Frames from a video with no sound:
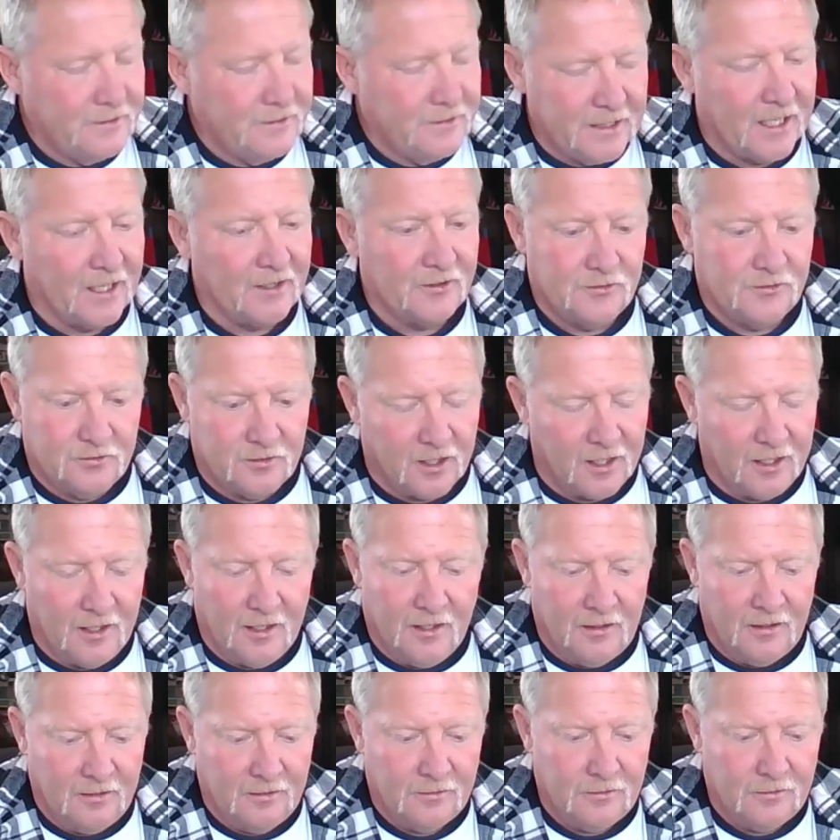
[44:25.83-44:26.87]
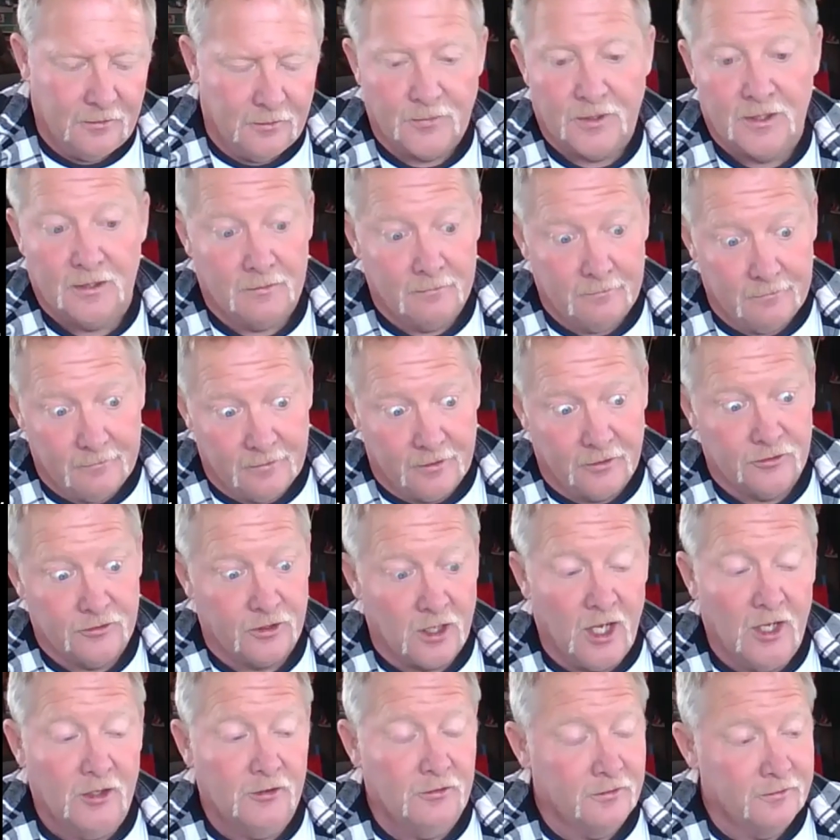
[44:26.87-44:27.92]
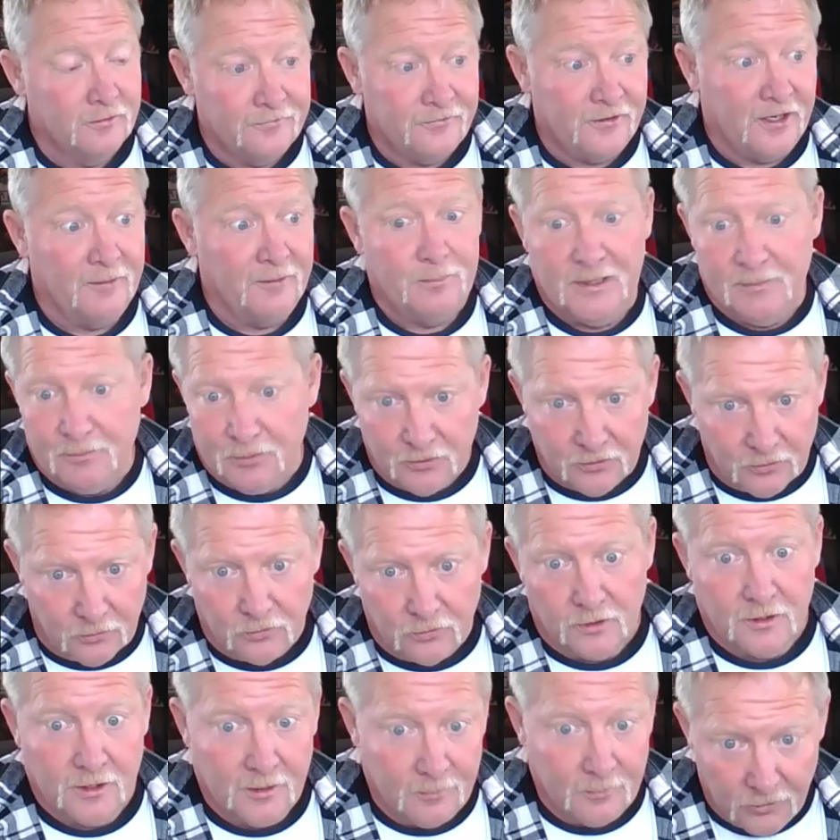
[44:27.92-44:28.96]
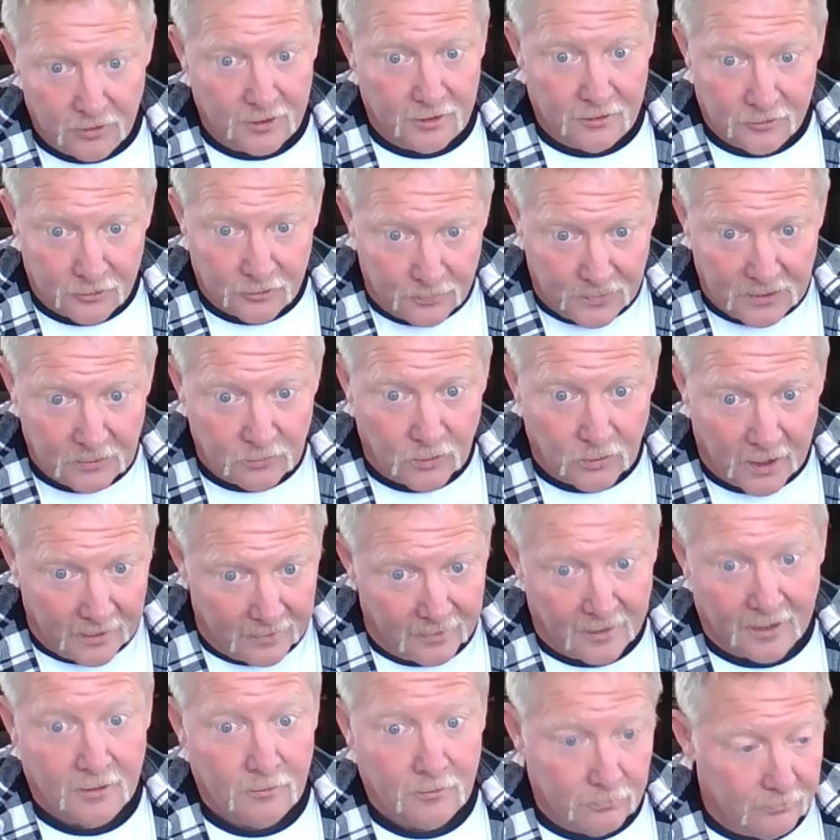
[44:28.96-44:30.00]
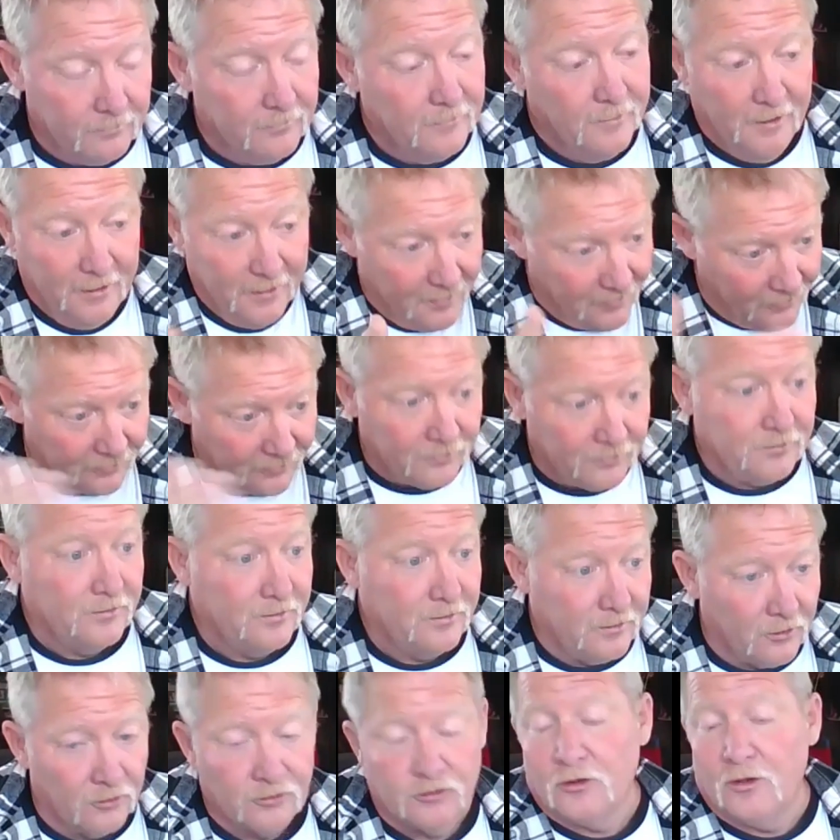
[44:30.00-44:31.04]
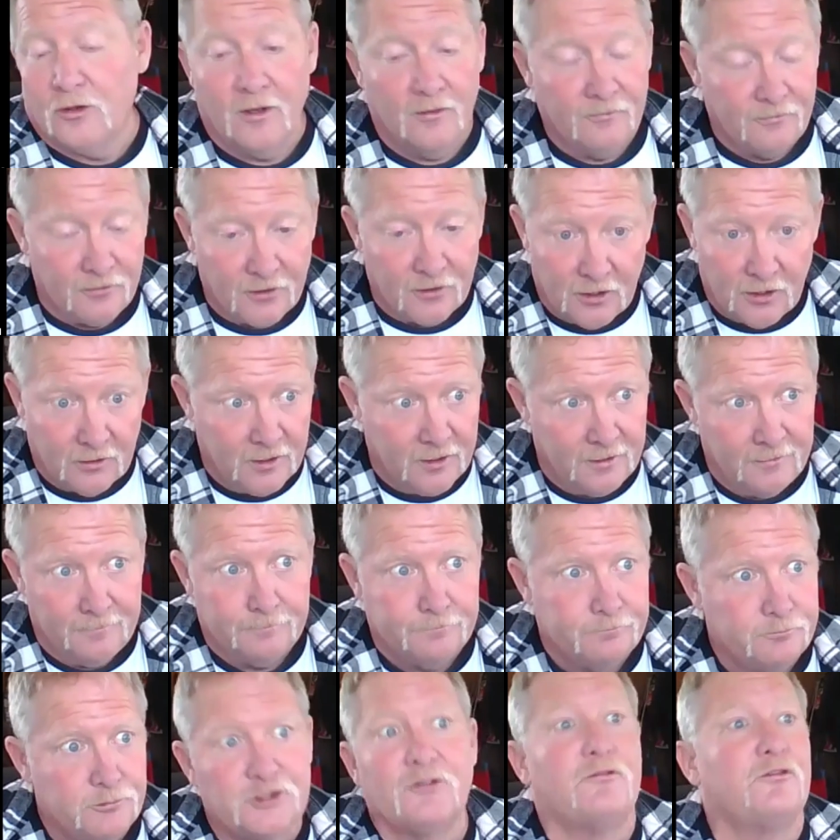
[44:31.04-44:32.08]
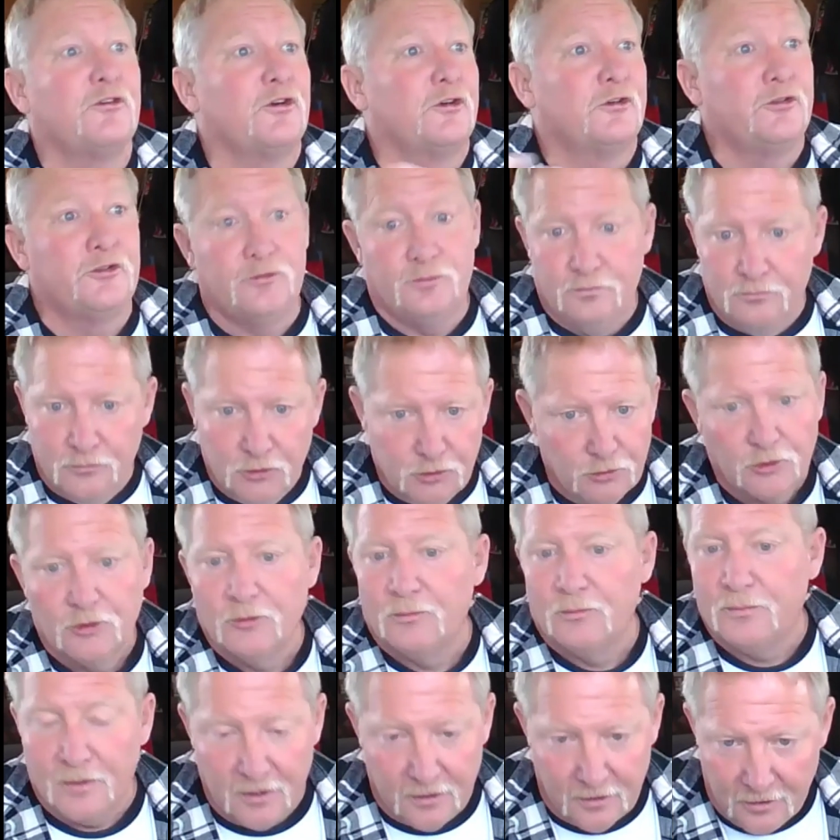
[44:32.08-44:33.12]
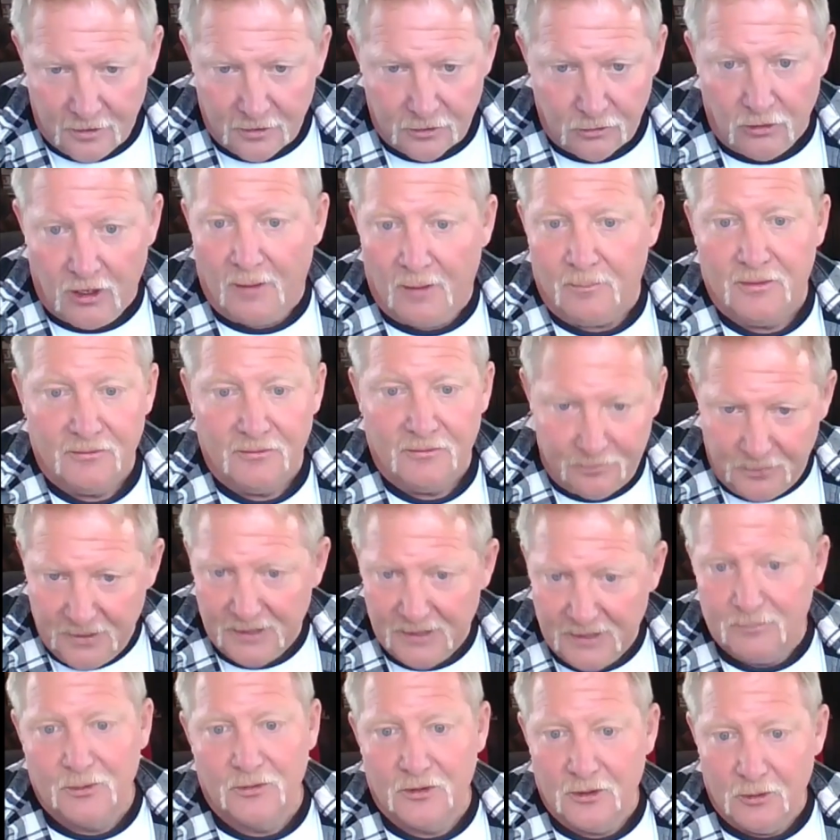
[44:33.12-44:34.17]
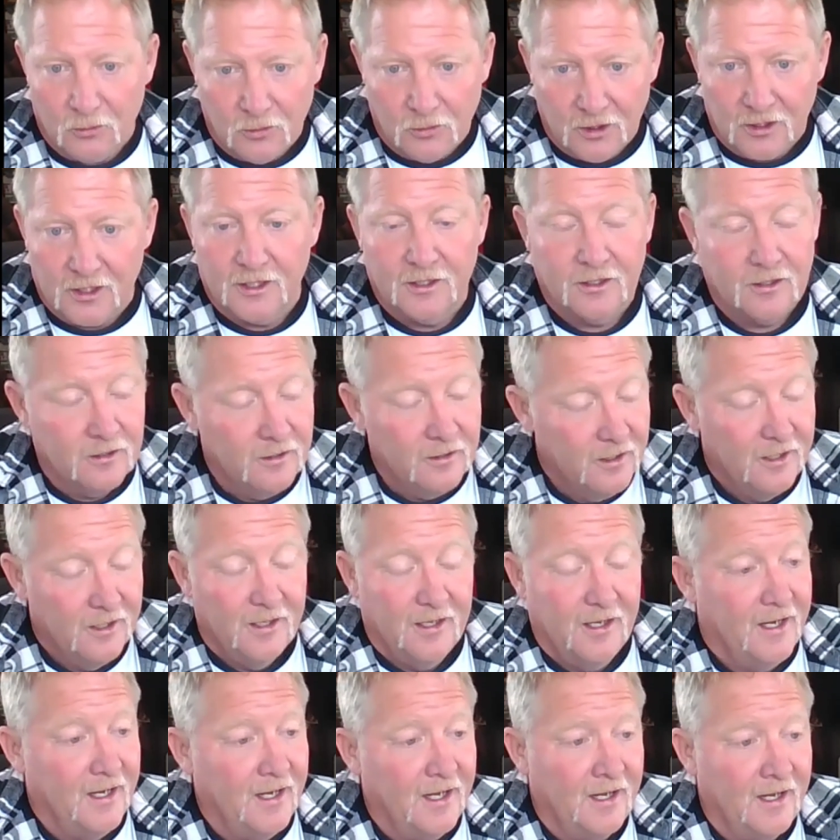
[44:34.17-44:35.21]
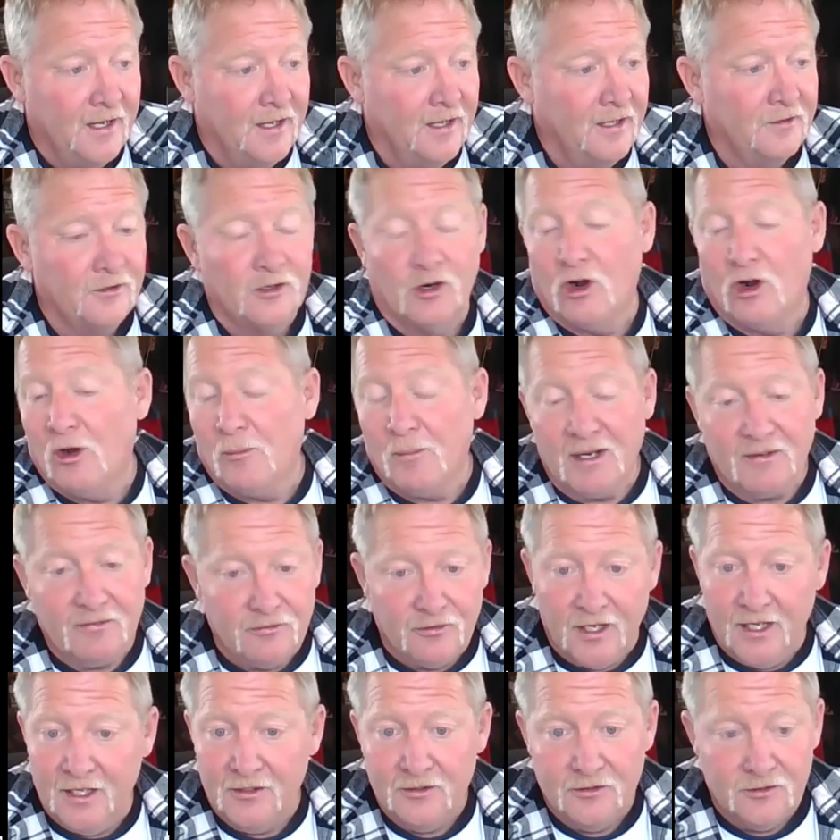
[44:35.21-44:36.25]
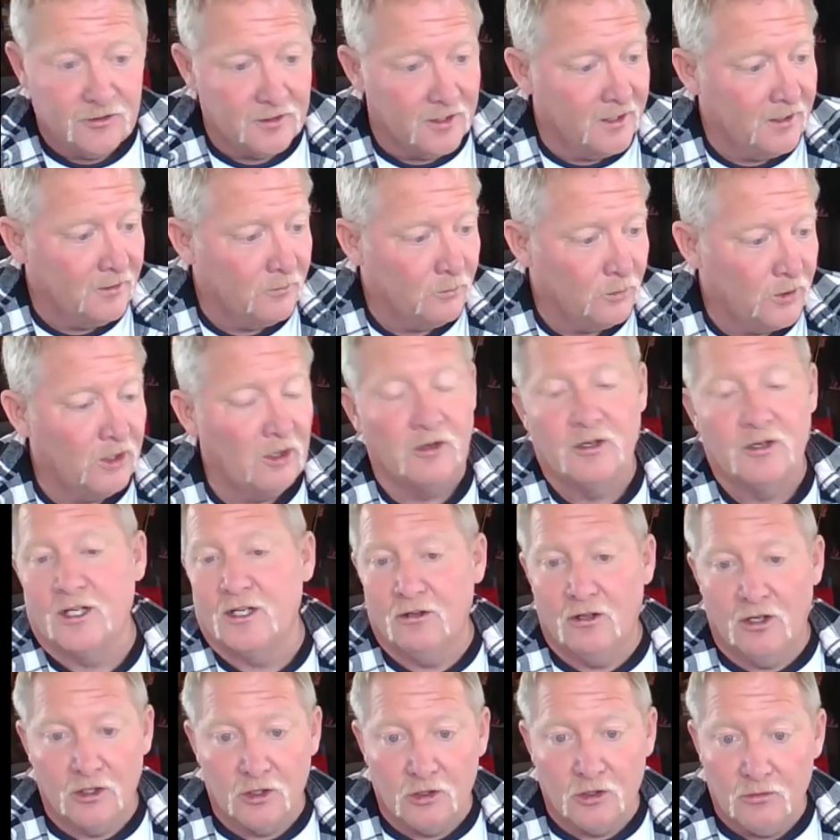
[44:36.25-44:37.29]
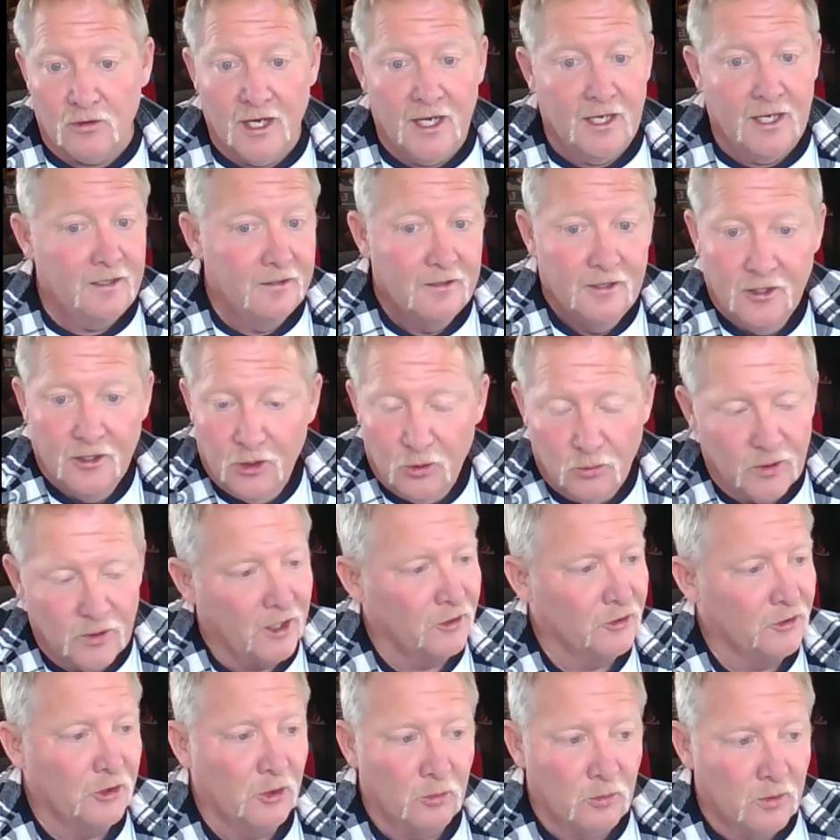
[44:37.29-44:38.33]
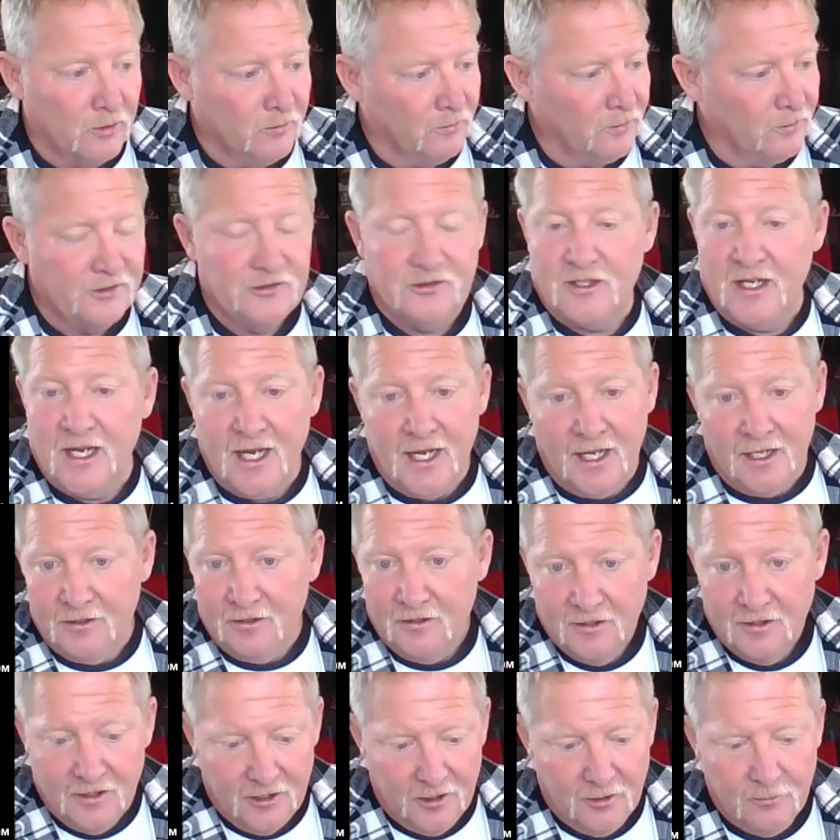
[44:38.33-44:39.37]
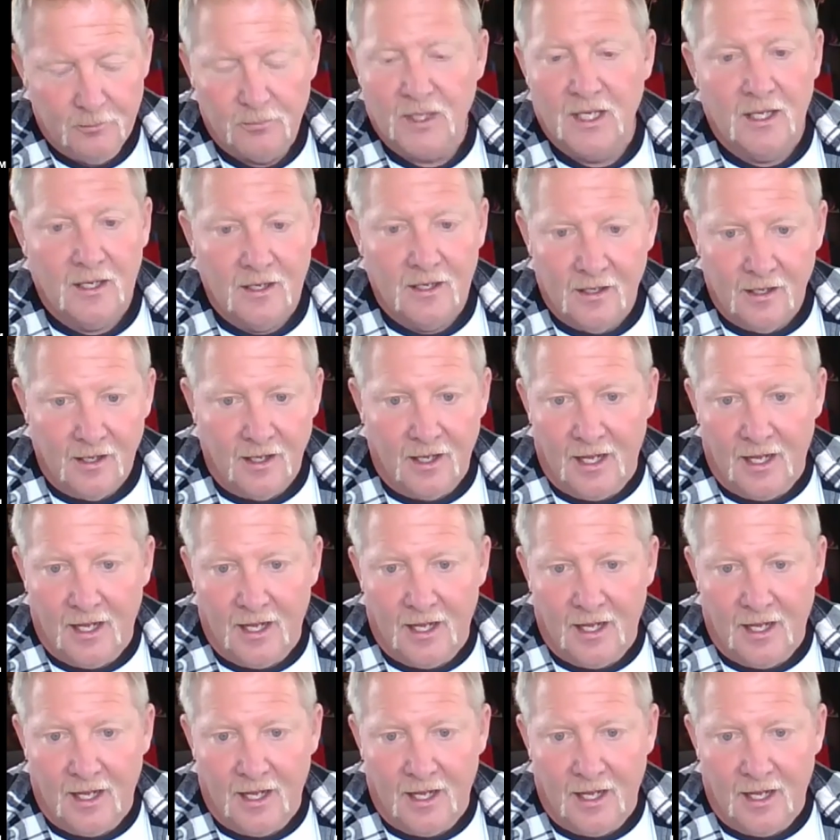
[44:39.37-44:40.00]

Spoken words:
yes, I mean, there's 105 people that work at Meridian Speedway. Like, there's a very diverse group crop of people that work here, and they're all my friends, and we all get along great. We all know where we stand, but